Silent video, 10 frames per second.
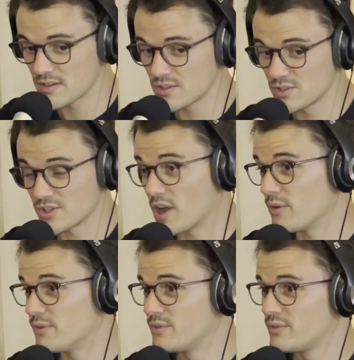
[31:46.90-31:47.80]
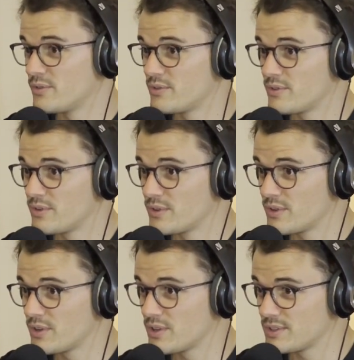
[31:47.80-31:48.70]
So,
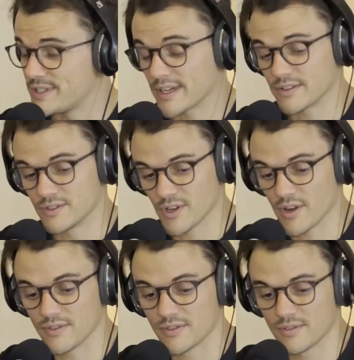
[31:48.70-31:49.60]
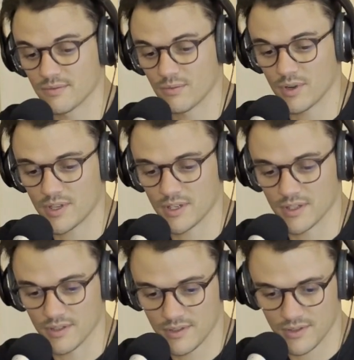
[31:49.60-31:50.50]
Declan Jones, what
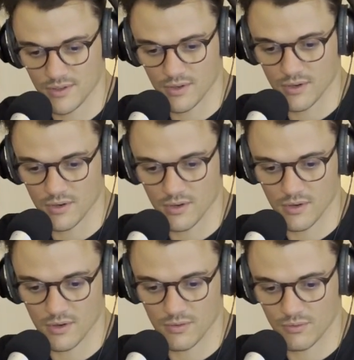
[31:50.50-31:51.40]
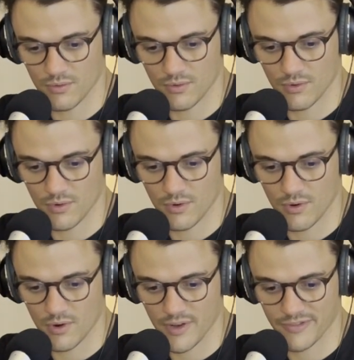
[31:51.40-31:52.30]
is your
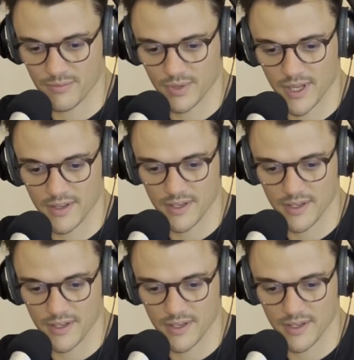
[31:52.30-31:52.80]
roughy play of the